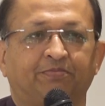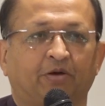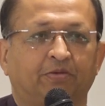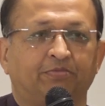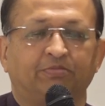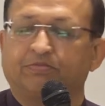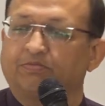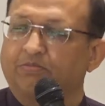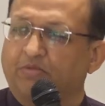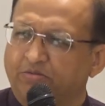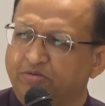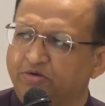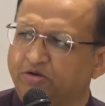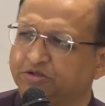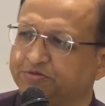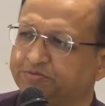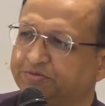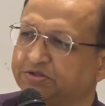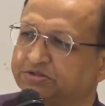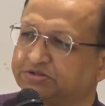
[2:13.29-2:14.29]
Bombay
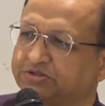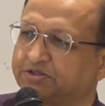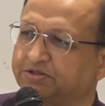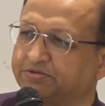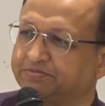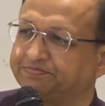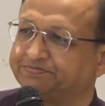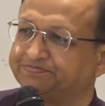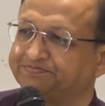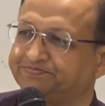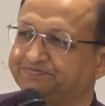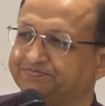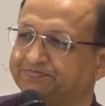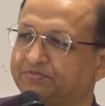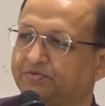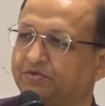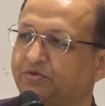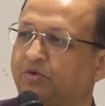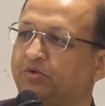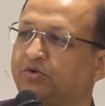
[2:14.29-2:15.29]
Hospital, sir?
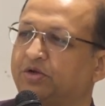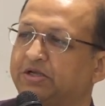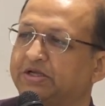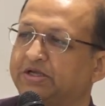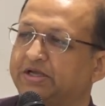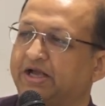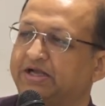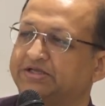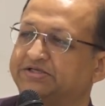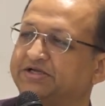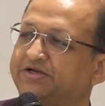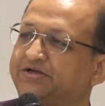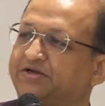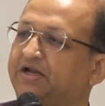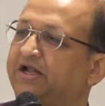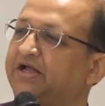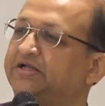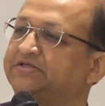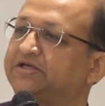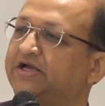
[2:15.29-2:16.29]
No, HN
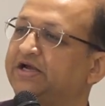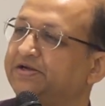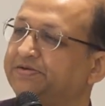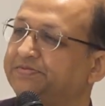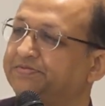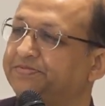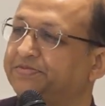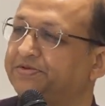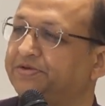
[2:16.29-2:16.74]
Reliance and?